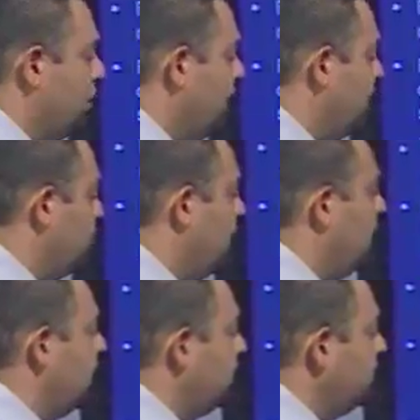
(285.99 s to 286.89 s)
abide
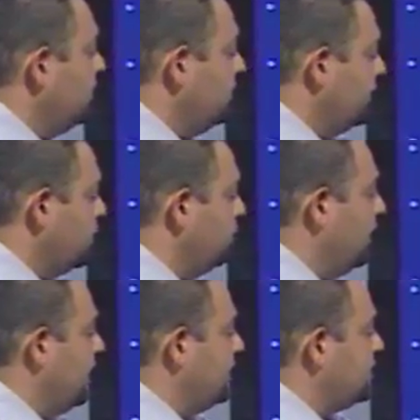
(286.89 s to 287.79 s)
by the
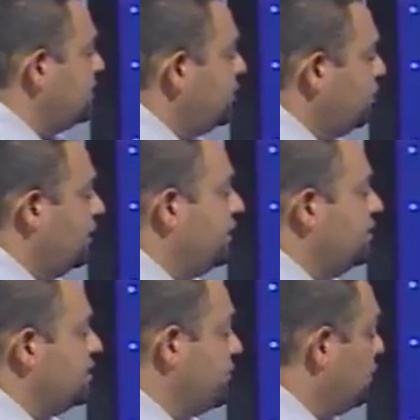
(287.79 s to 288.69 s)
compliance
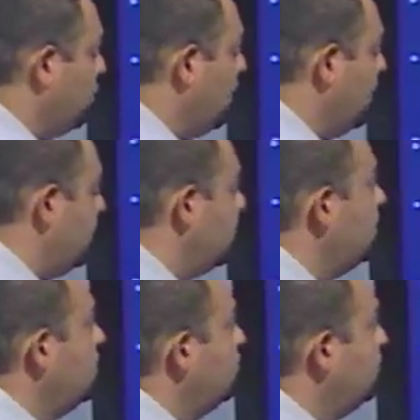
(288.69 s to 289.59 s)
records required
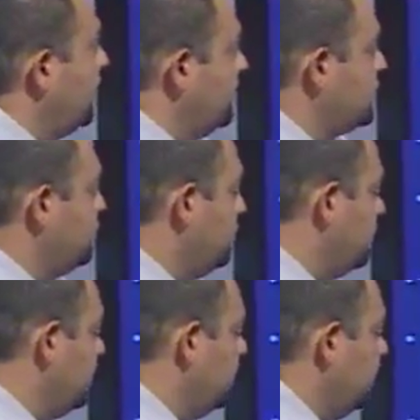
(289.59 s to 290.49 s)
by this
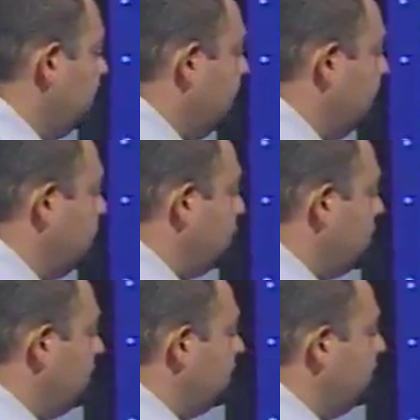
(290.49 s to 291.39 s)
rule. And then
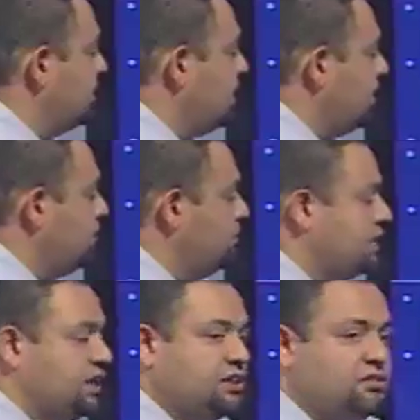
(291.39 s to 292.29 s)
public notice
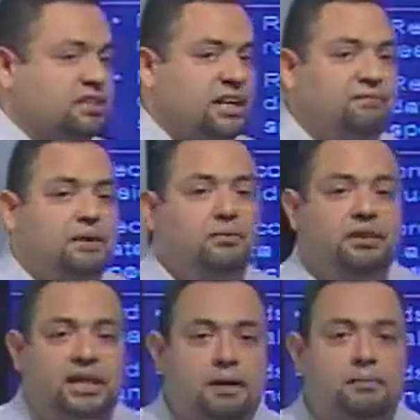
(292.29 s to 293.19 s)
documentation, you definitely
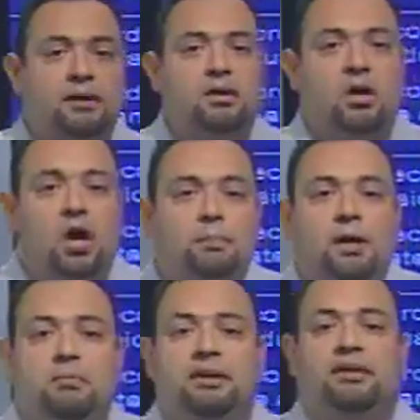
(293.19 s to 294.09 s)
want to keep all
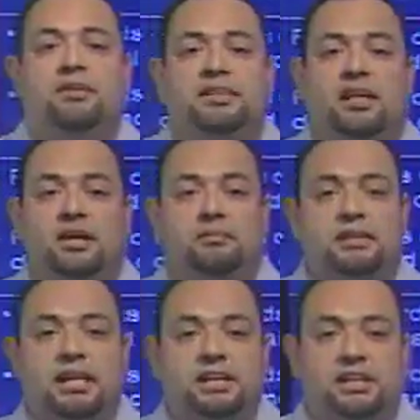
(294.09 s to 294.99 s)
public notice
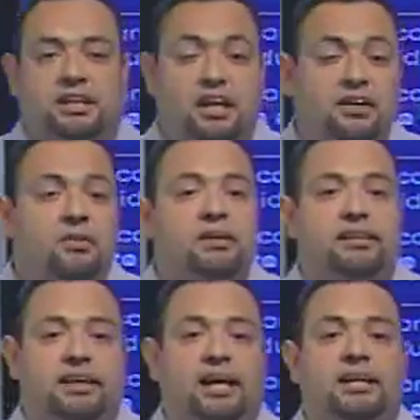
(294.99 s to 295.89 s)
documentation. And not
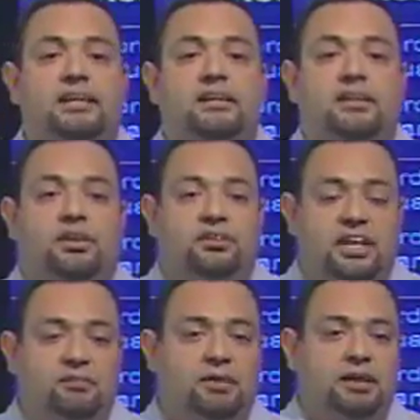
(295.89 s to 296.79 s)
only that, you're
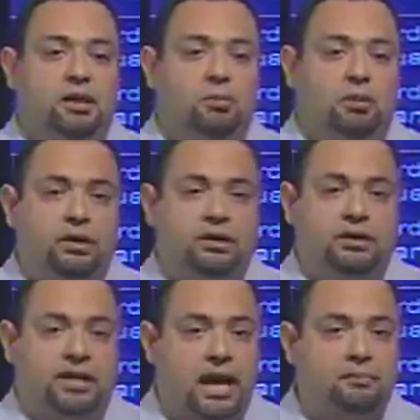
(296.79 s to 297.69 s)
definitely going to want to
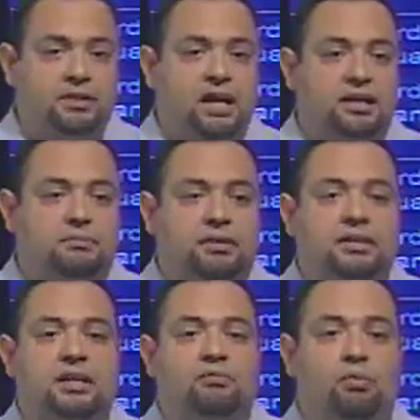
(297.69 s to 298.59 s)
keep
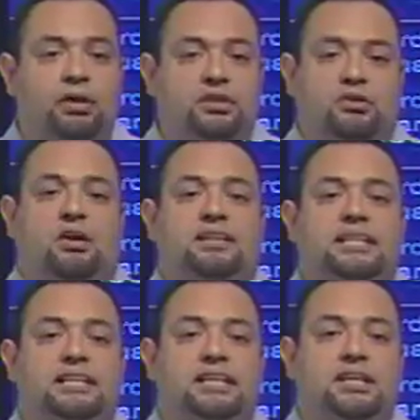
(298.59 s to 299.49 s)
document of when you called
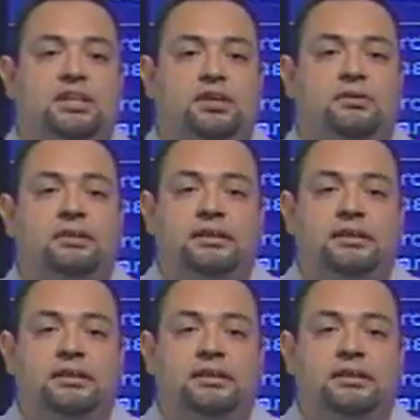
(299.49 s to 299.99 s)
TCEQ,